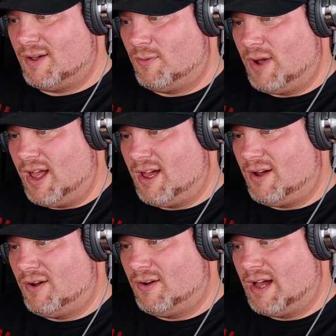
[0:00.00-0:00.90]

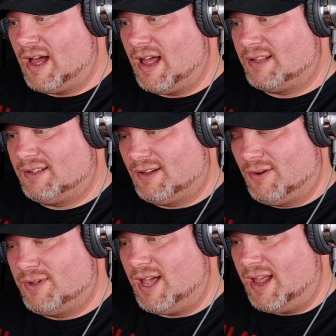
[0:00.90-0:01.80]
Wow, I
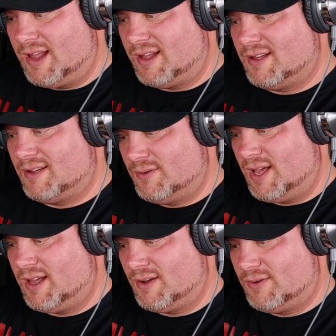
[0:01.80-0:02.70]
okay,
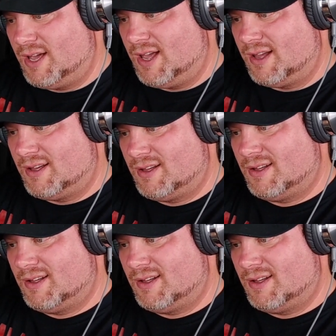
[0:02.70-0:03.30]
okay, okay.